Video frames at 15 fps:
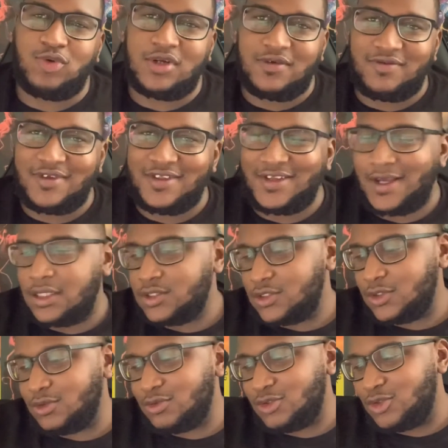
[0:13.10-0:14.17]
of the not
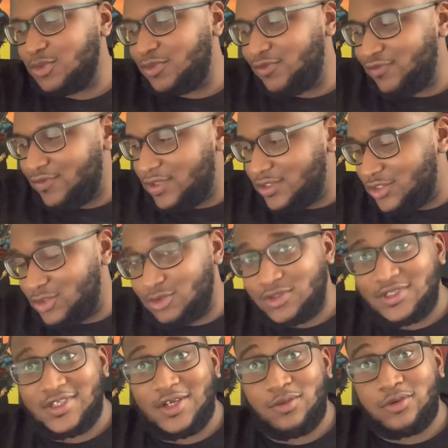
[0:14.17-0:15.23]
so super fans. So
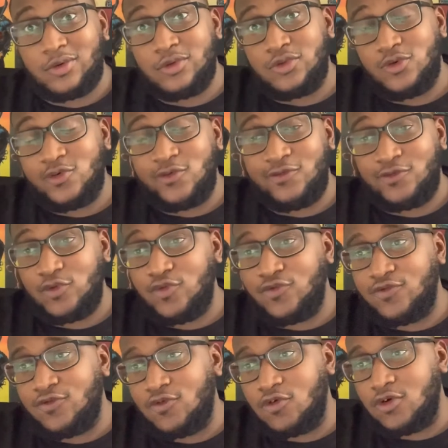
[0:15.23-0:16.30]
today we're going to do a review
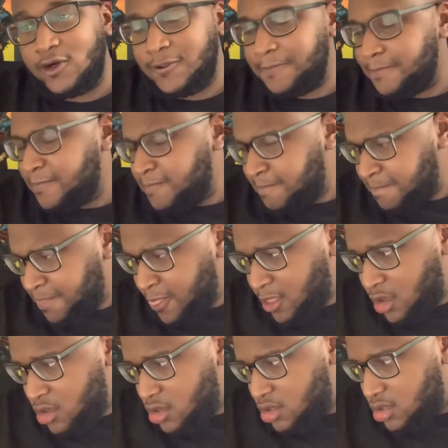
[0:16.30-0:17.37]
for
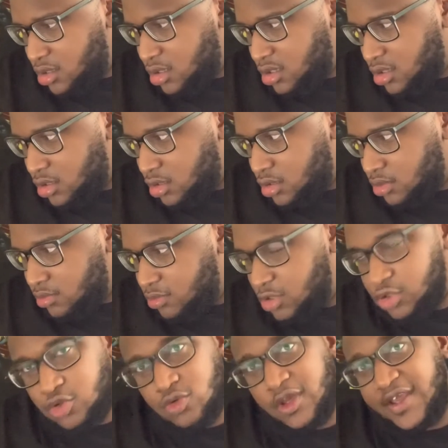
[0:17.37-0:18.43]
the
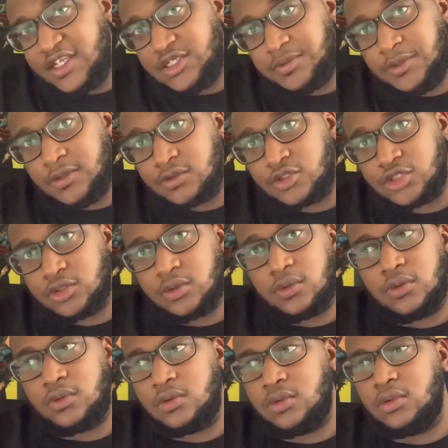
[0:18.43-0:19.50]
new HBO show
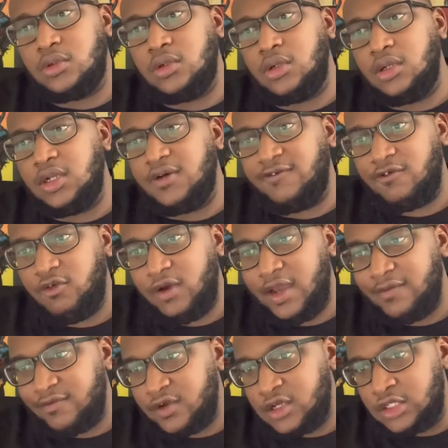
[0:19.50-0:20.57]

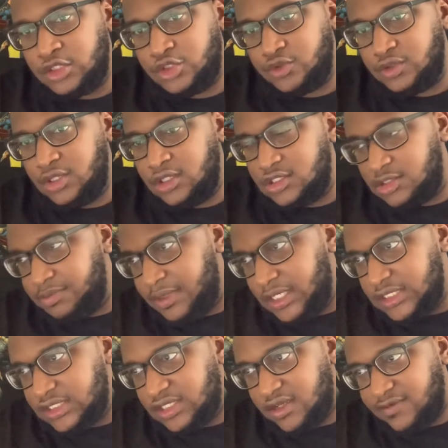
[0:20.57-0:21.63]
Lovecraft Country. It's
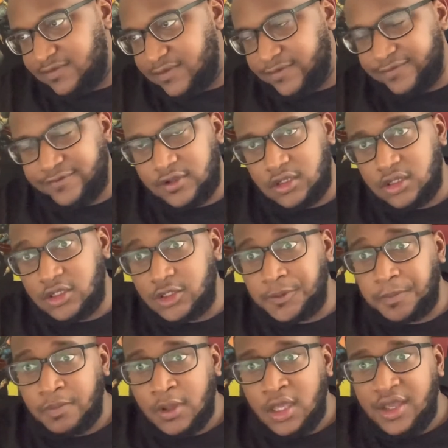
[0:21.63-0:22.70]
based off of
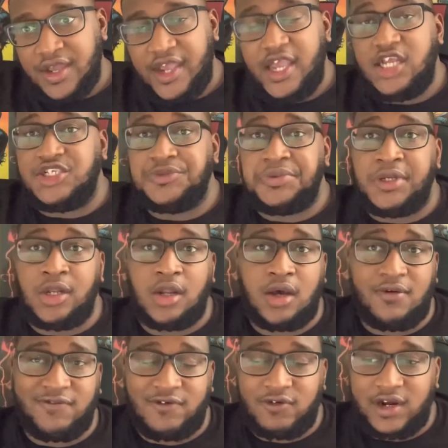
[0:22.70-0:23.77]
H.P.
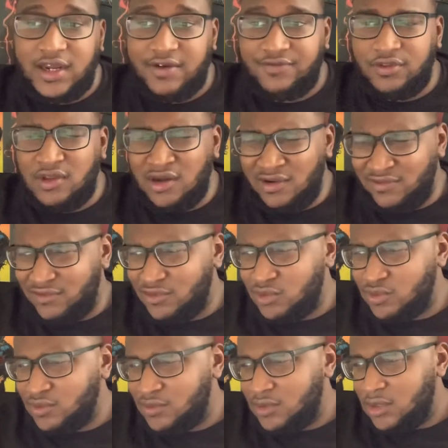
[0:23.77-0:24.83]
Lovecraft
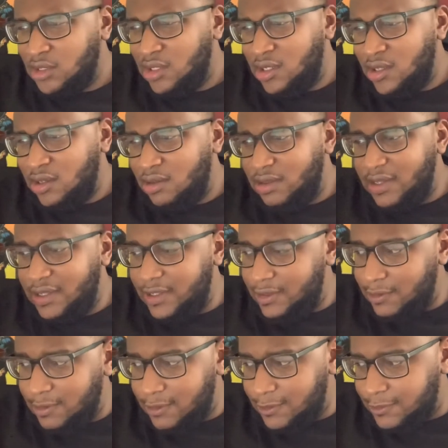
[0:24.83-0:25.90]
novel,
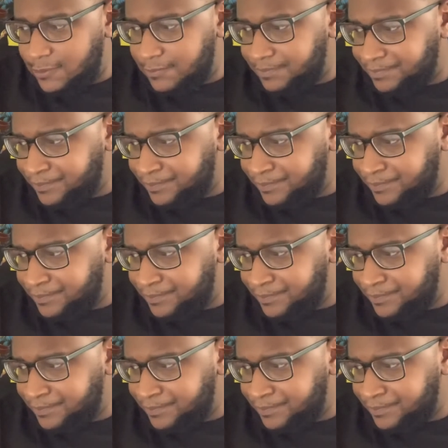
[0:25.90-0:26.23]
and